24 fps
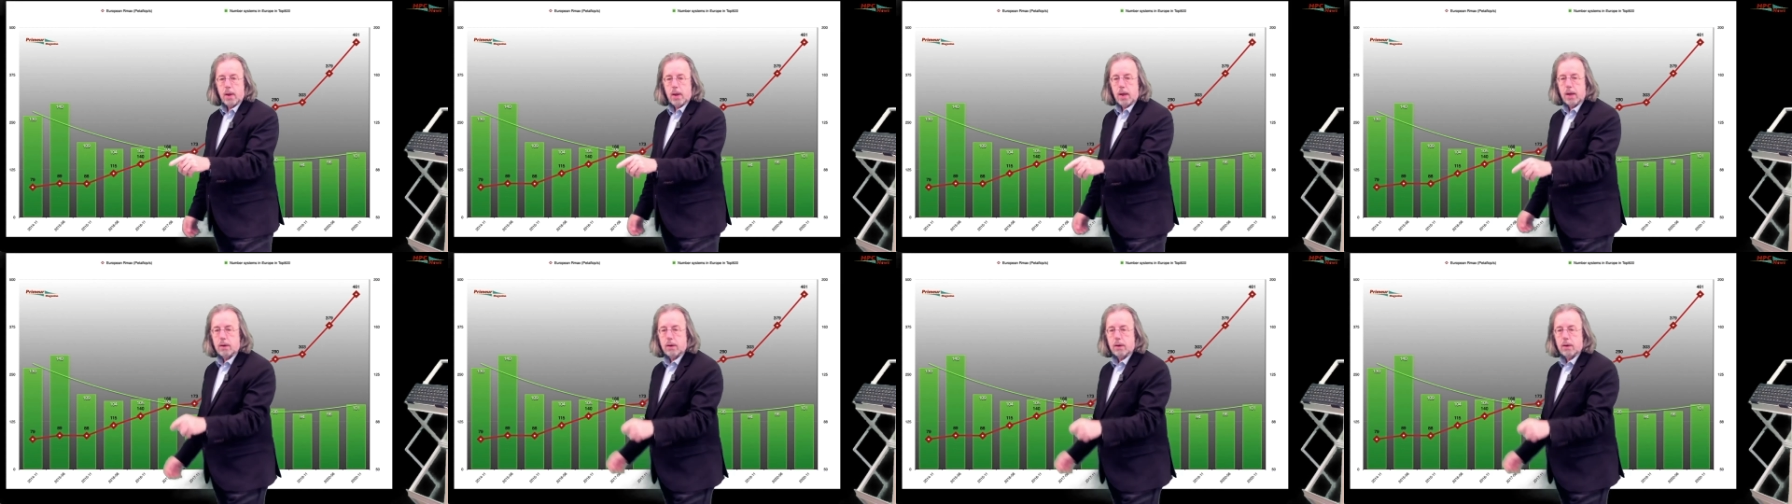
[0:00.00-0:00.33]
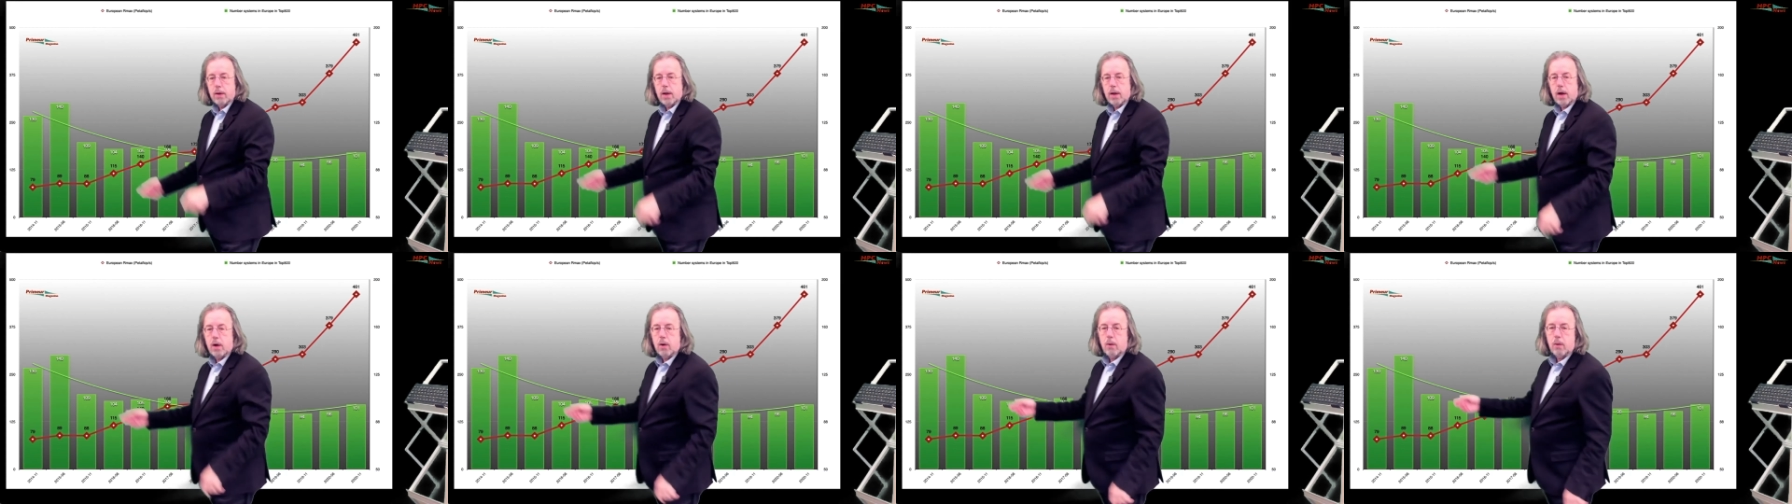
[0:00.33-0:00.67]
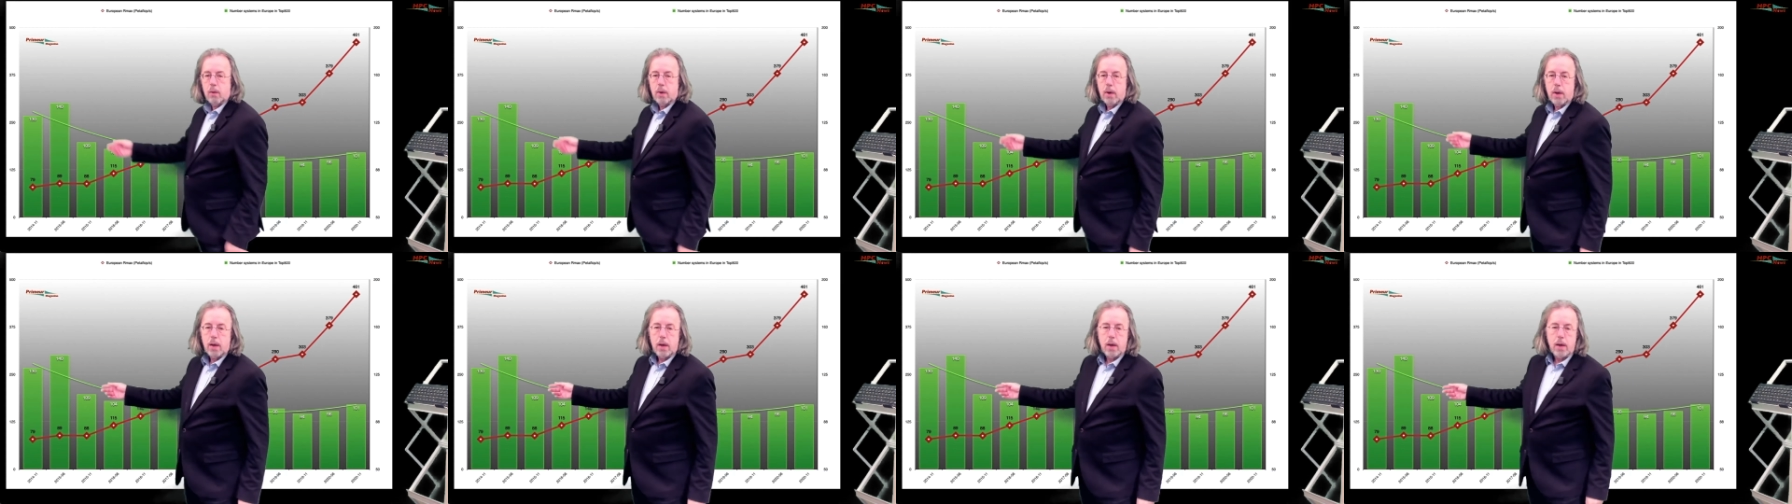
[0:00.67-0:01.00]
and
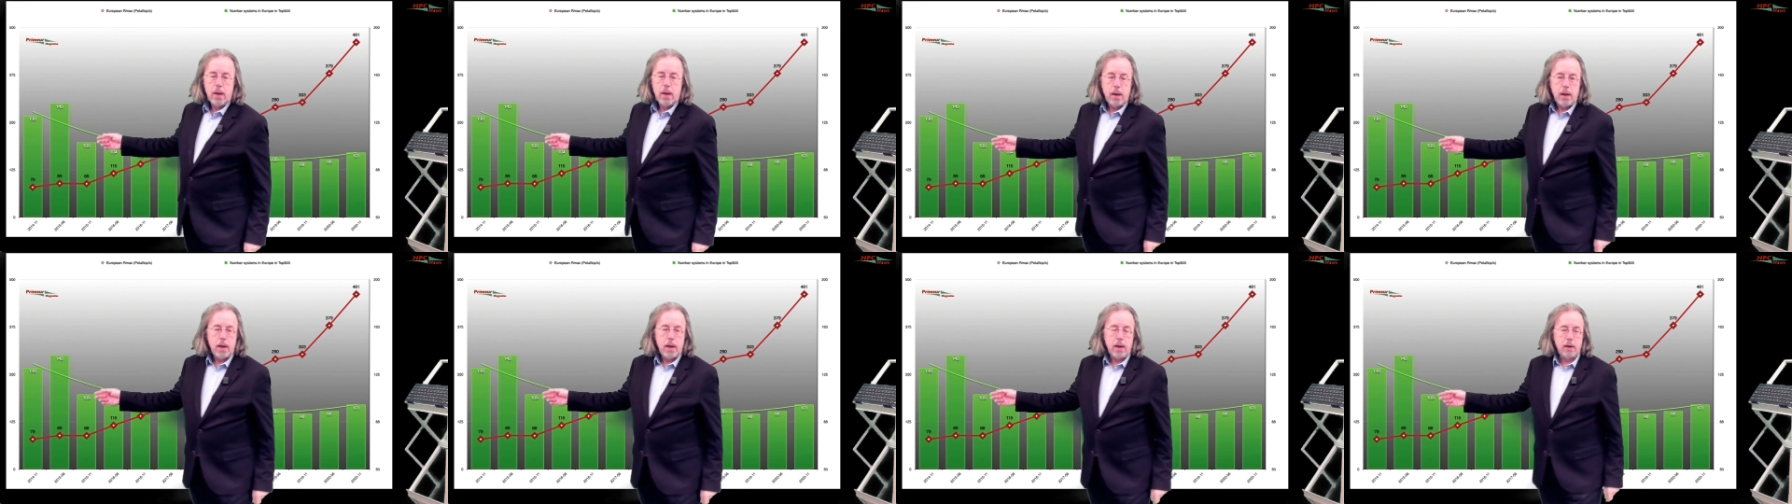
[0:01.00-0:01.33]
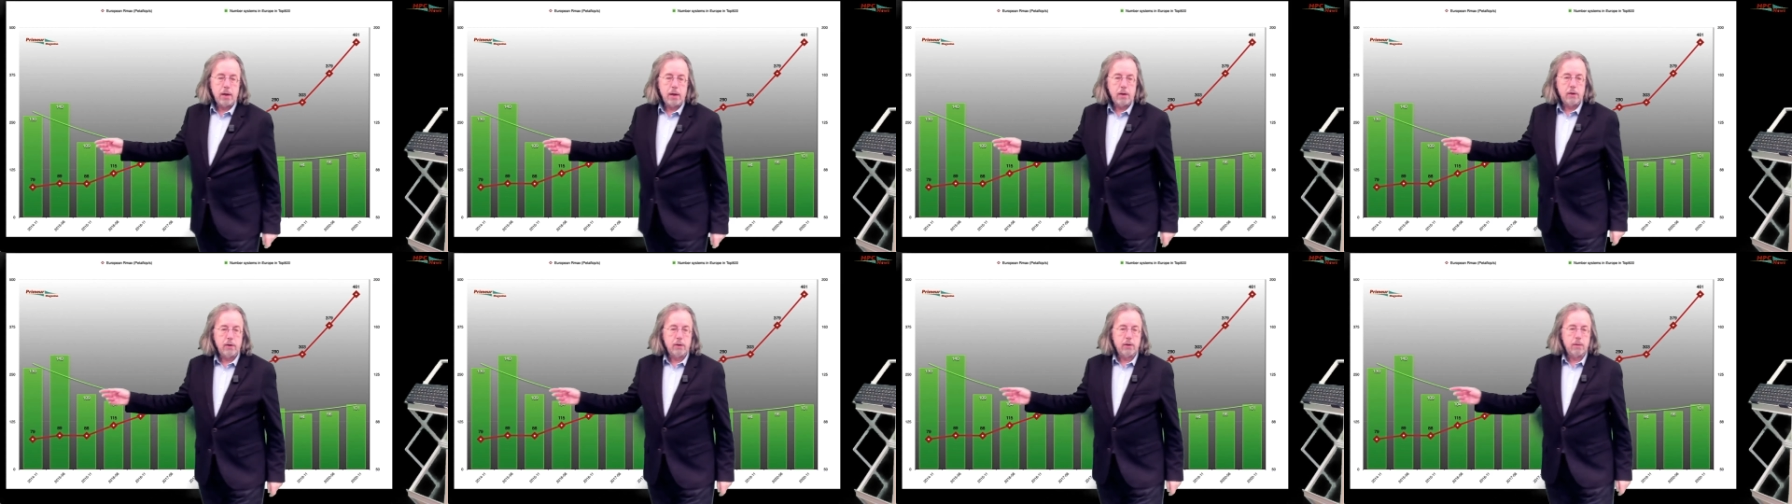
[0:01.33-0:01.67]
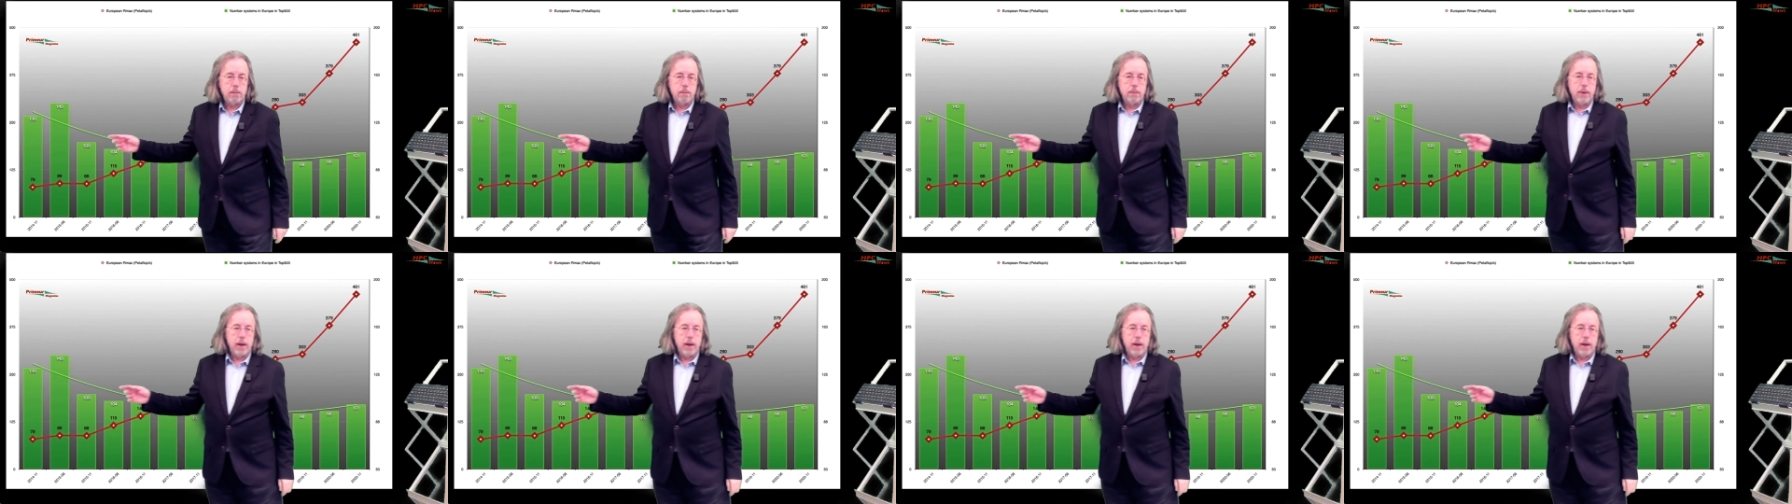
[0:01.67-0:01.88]
now it is